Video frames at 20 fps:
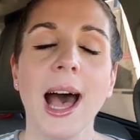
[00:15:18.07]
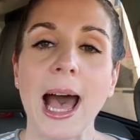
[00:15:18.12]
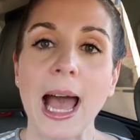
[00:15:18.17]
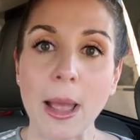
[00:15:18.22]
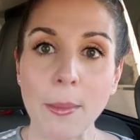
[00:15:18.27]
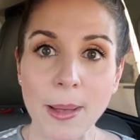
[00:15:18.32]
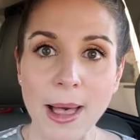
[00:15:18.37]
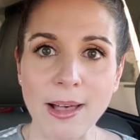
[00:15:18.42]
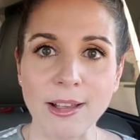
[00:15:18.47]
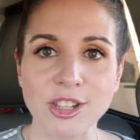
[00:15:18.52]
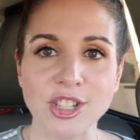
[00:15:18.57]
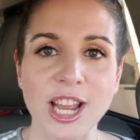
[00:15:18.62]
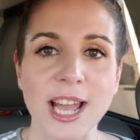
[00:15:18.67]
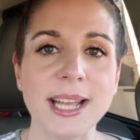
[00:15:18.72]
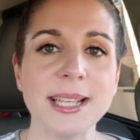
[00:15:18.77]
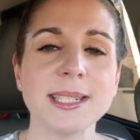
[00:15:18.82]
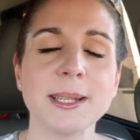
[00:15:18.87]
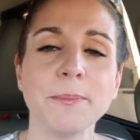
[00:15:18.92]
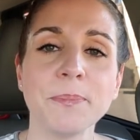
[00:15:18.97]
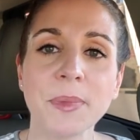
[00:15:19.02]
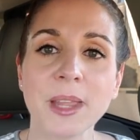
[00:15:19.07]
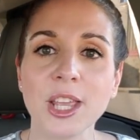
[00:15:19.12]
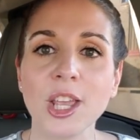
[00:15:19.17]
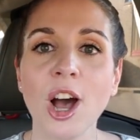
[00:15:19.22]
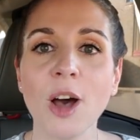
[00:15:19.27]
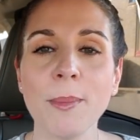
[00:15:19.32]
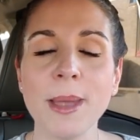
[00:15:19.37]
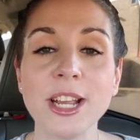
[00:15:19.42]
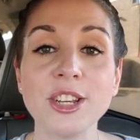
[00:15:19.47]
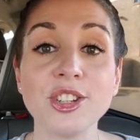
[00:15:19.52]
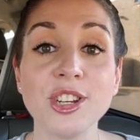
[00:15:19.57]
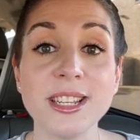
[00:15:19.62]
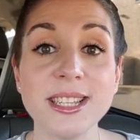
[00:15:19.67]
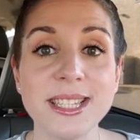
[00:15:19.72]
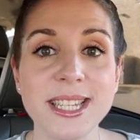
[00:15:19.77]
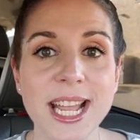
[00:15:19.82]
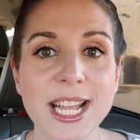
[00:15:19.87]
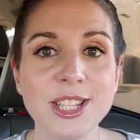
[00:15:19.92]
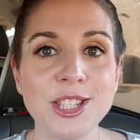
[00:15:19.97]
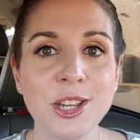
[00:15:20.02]
I apologize. Y'all make sure to
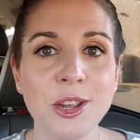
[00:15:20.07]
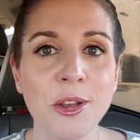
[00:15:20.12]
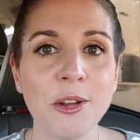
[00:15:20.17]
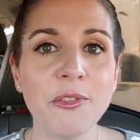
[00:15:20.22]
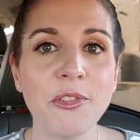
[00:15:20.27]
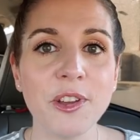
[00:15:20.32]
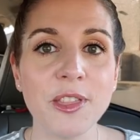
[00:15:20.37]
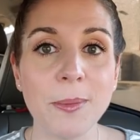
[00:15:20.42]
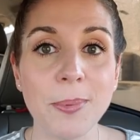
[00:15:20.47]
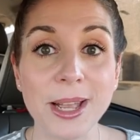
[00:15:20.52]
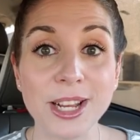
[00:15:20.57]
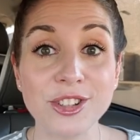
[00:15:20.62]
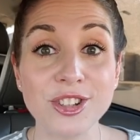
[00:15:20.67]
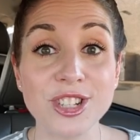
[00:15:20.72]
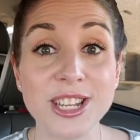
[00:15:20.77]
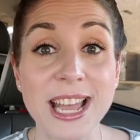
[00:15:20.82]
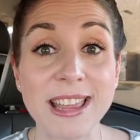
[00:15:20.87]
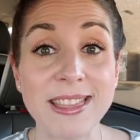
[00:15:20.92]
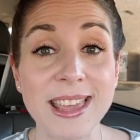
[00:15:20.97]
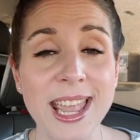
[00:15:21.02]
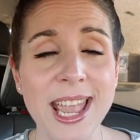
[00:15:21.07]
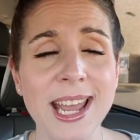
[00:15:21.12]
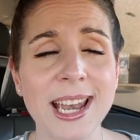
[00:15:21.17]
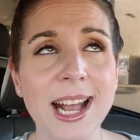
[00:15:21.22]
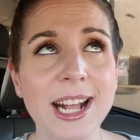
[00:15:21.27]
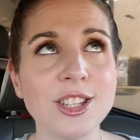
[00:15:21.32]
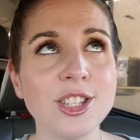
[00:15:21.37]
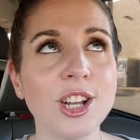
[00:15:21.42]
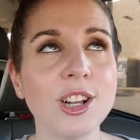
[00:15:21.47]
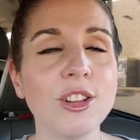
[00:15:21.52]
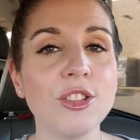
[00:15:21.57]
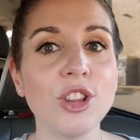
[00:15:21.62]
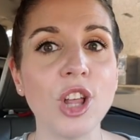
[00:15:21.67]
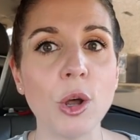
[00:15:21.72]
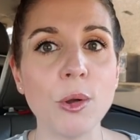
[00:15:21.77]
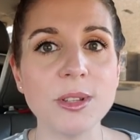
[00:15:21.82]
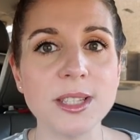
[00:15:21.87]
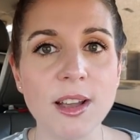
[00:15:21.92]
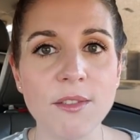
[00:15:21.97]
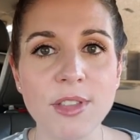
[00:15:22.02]
stay tuned for the pictures at the end. I took
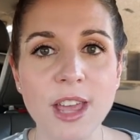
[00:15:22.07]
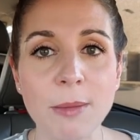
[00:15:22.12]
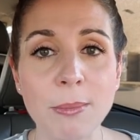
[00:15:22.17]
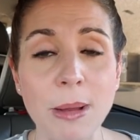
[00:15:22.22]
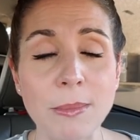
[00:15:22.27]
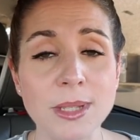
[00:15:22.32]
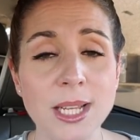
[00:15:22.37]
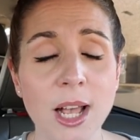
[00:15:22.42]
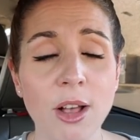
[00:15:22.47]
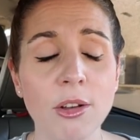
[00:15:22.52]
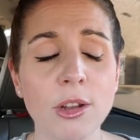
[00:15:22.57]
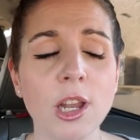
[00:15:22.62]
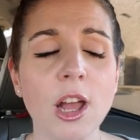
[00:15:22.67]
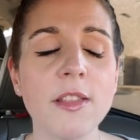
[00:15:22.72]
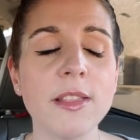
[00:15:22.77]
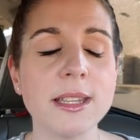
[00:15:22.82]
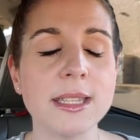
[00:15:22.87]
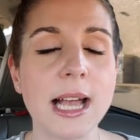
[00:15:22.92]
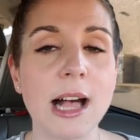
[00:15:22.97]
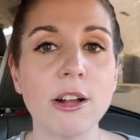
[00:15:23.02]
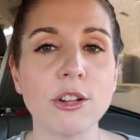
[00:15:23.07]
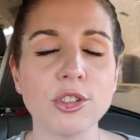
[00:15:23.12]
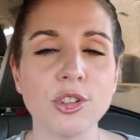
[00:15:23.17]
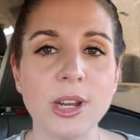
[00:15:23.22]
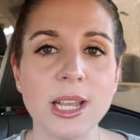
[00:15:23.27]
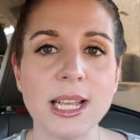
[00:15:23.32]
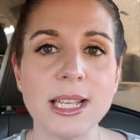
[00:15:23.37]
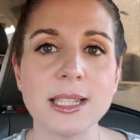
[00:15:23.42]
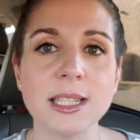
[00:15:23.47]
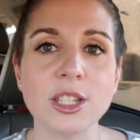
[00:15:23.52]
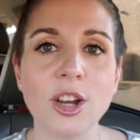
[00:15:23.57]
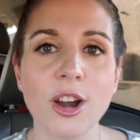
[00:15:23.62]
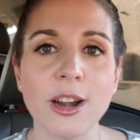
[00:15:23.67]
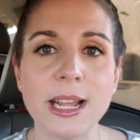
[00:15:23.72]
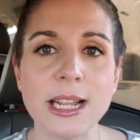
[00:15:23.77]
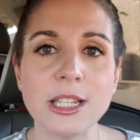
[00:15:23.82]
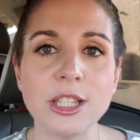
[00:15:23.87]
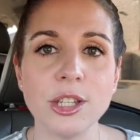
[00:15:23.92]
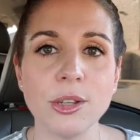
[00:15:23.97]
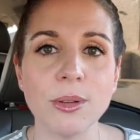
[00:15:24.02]
loads of them. I'm telling y'all the Dollar Tree is
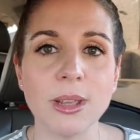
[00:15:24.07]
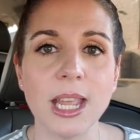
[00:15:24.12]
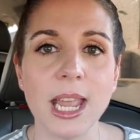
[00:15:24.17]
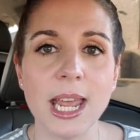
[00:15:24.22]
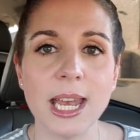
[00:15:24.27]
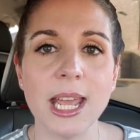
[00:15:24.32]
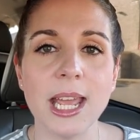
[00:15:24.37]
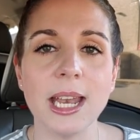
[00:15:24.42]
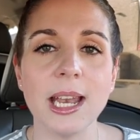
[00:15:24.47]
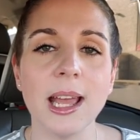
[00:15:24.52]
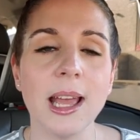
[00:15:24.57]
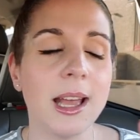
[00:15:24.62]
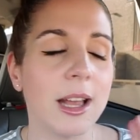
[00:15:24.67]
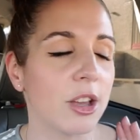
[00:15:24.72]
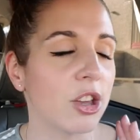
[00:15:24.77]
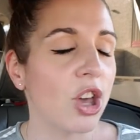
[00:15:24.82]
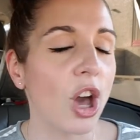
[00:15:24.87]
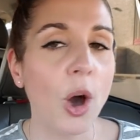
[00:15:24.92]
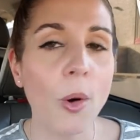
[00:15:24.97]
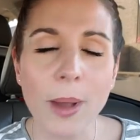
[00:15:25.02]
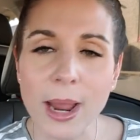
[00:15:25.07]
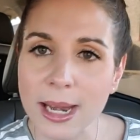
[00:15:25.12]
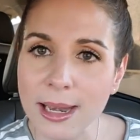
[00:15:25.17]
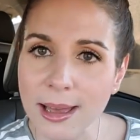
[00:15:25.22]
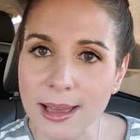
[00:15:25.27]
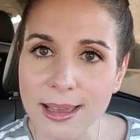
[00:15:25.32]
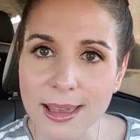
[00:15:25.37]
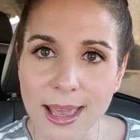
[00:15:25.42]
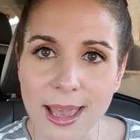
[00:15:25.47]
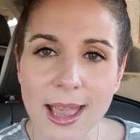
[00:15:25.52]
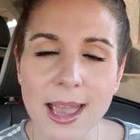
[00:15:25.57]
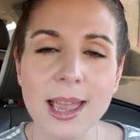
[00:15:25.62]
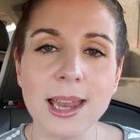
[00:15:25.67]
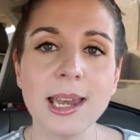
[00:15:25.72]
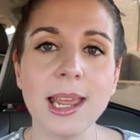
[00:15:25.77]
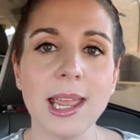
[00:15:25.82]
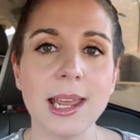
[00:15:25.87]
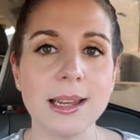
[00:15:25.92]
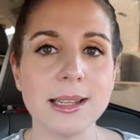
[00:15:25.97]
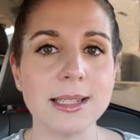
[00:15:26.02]
starting to get it going
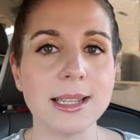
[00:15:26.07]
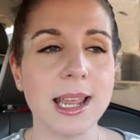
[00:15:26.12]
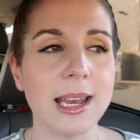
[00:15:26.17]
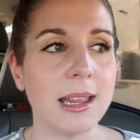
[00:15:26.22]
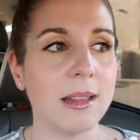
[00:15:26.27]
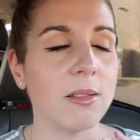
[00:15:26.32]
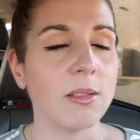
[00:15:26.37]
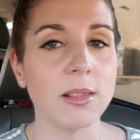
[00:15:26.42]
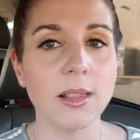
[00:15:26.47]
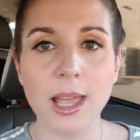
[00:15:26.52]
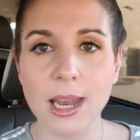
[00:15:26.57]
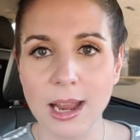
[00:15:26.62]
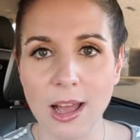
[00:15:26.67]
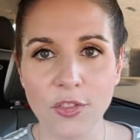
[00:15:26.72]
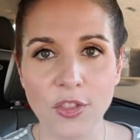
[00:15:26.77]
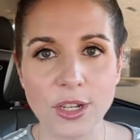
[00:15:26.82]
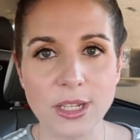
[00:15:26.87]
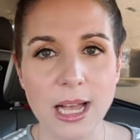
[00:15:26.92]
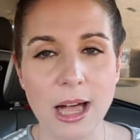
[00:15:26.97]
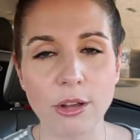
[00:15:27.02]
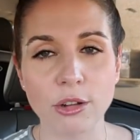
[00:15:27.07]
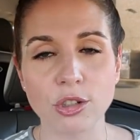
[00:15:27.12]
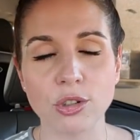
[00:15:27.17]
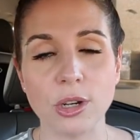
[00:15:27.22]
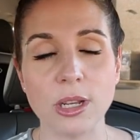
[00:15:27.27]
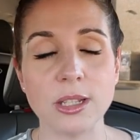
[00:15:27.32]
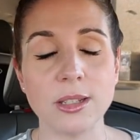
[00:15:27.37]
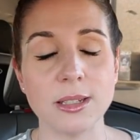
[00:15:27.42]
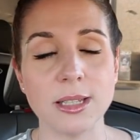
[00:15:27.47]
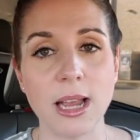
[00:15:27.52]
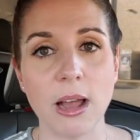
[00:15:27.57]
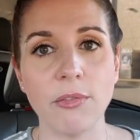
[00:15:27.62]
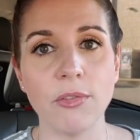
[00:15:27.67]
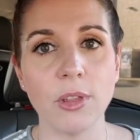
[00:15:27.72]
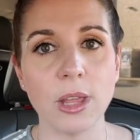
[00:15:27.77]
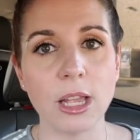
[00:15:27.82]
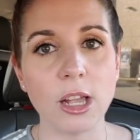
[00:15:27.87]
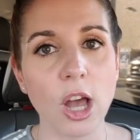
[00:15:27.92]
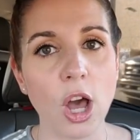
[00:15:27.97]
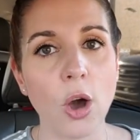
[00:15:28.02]
again. It is getting lit at the Dollar Tree, so
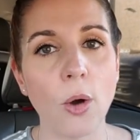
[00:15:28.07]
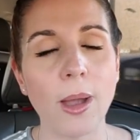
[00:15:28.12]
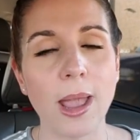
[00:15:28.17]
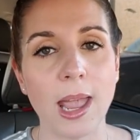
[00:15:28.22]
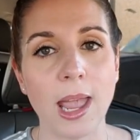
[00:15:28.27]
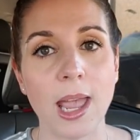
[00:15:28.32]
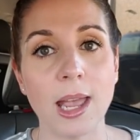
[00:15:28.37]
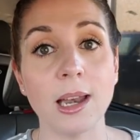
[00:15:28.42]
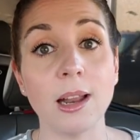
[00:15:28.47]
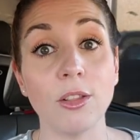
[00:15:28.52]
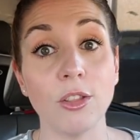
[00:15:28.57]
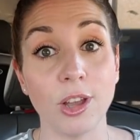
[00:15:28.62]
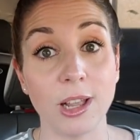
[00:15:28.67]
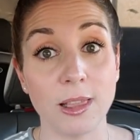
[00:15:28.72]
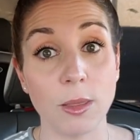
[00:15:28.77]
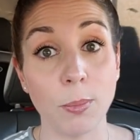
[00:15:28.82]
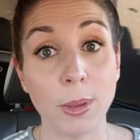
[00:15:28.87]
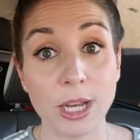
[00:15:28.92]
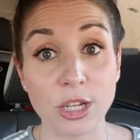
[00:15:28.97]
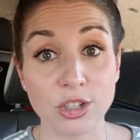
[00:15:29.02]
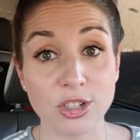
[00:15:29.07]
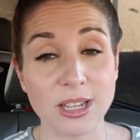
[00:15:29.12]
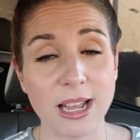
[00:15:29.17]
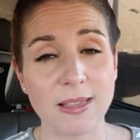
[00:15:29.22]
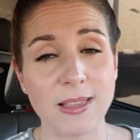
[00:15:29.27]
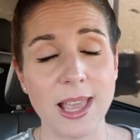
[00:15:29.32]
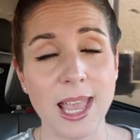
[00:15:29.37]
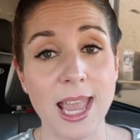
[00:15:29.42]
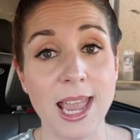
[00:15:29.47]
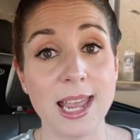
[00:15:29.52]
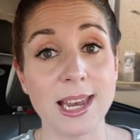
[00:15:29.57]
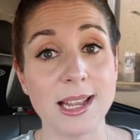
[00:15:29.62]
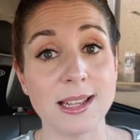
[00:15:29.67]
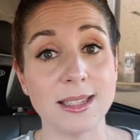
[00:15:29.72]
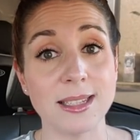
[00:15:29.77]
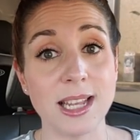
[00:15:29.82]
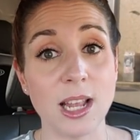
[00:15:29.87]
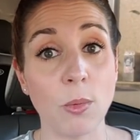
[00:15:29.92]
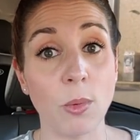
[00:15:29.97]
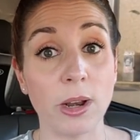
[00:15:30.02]
definitely go and look at the pictures at the end
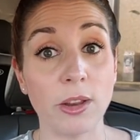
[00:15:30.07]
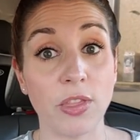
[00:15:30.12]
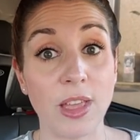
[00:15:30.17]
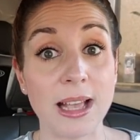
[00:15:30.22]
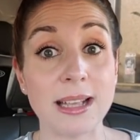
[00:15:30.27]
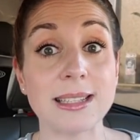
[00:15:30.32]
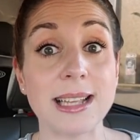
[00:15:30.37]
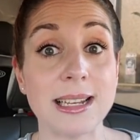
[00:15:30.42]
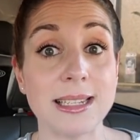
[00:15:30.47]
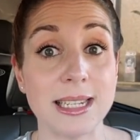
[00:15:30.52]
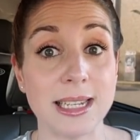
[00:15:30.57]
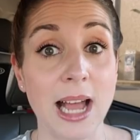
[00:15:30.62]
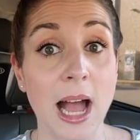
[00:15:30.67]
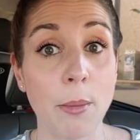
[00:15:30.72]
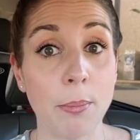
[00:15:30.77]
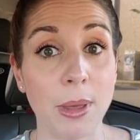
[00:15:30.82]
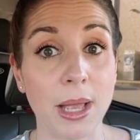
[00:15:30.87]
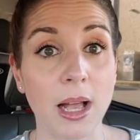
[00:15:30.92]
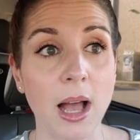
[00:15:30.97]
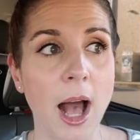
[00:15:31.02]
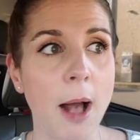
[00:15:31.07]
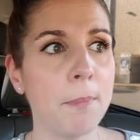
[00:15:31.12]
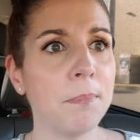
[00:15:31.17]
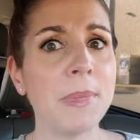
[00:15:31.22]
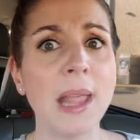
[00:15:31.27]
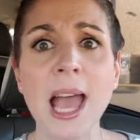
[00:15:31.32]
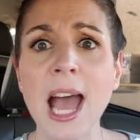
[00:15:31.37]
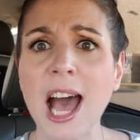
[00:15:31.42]
and see what things I did not pick up.